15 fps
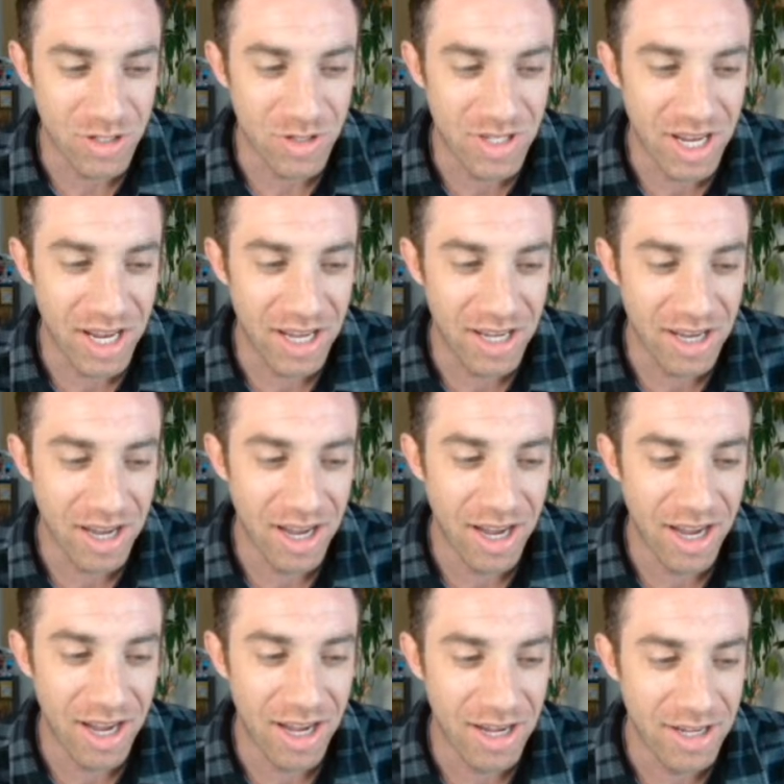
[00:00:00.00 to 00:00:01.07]
take
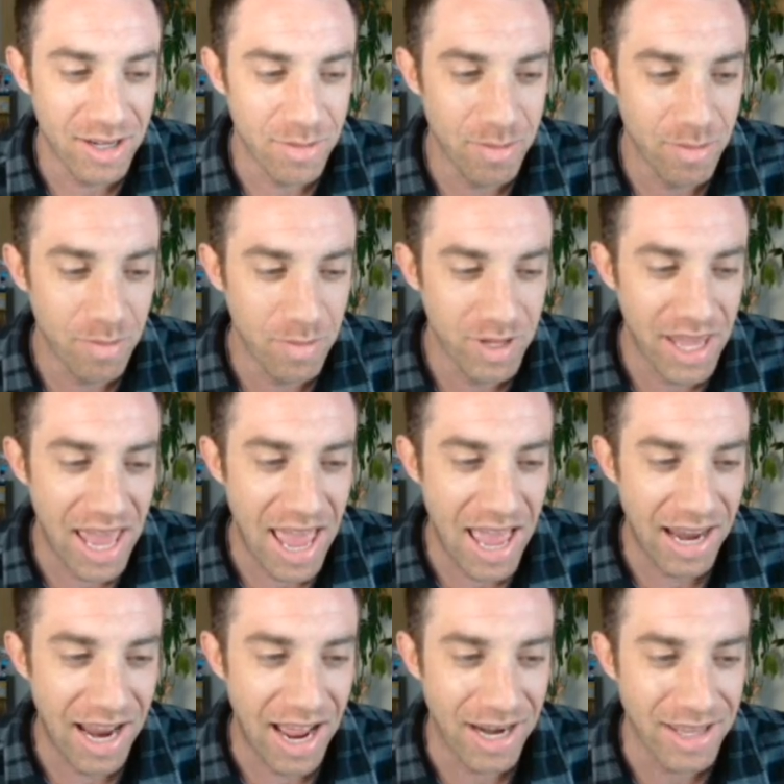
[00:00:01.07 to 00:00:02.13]
Cat
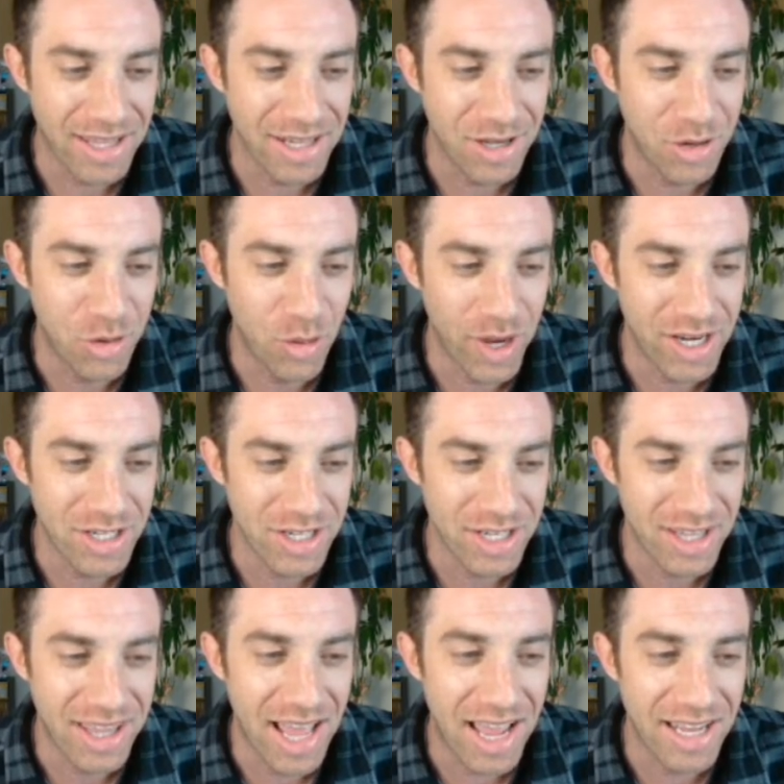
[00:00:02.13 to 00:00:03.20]
out of the
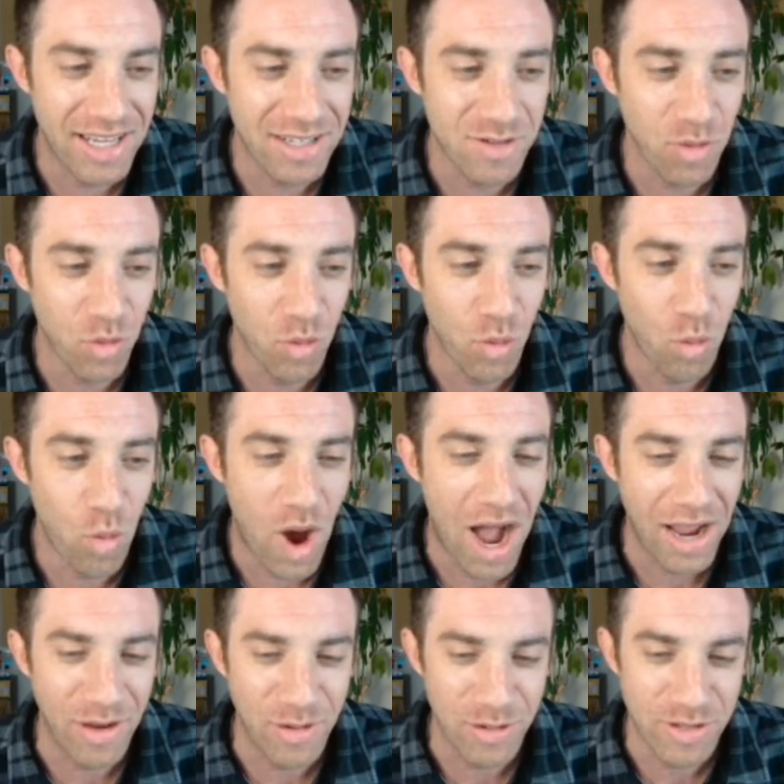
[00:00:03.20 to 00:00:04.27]
equation. That is
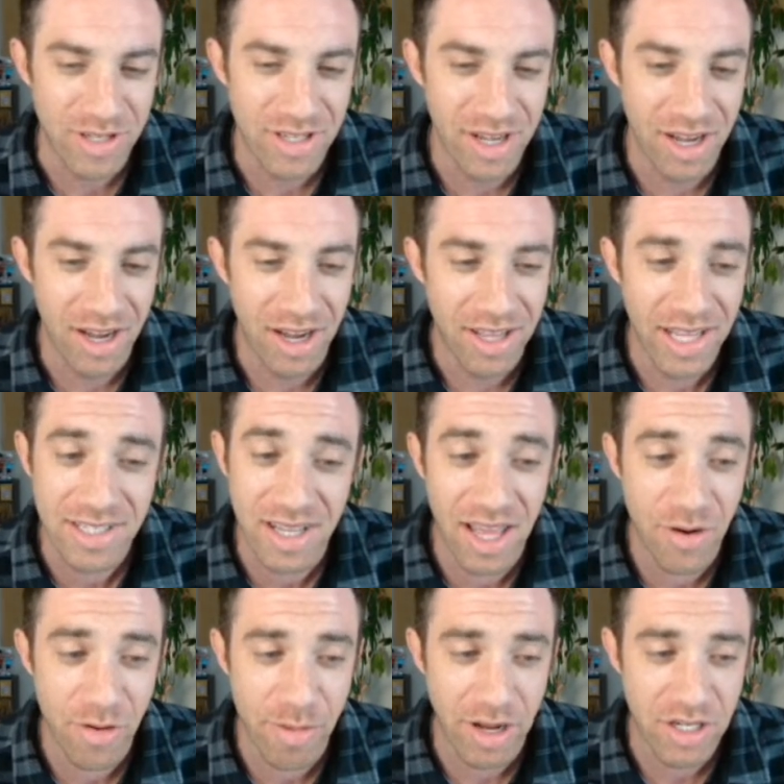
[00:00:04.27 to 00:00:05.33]
wild. That's a lot
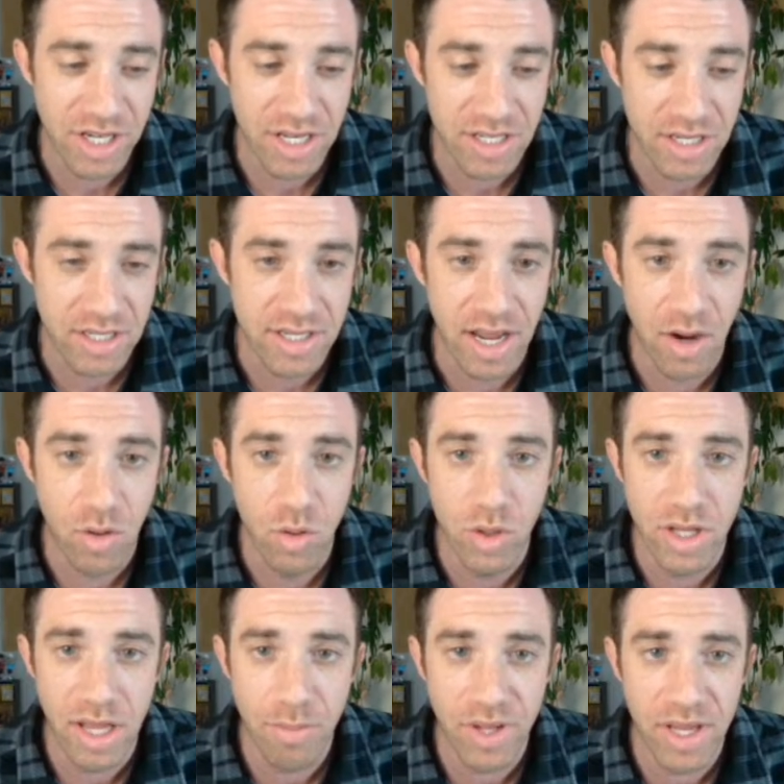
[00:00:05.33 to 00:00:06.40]
of rebound chances. Now, who
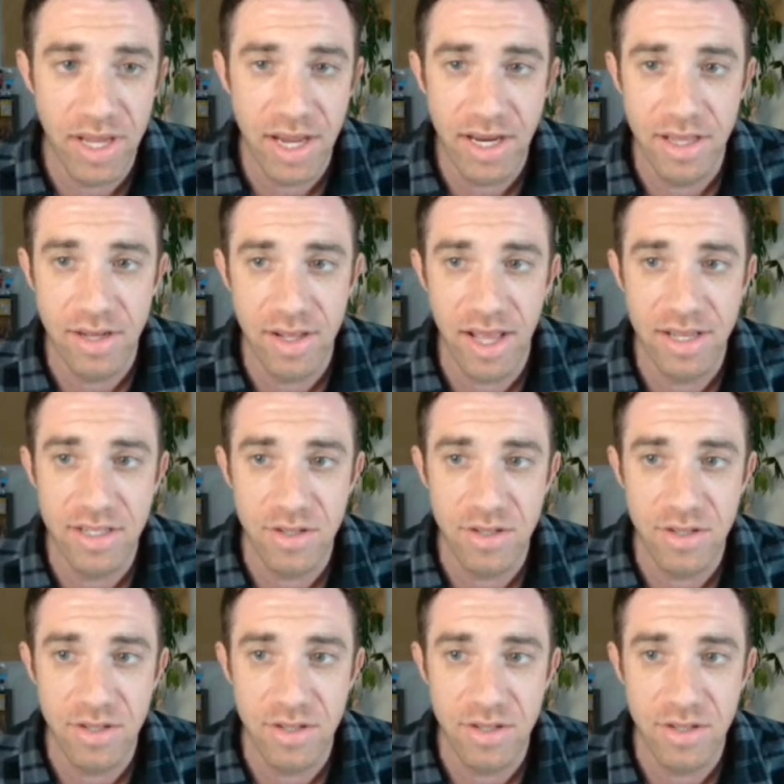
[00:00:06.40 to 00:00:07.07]
did they play again in their last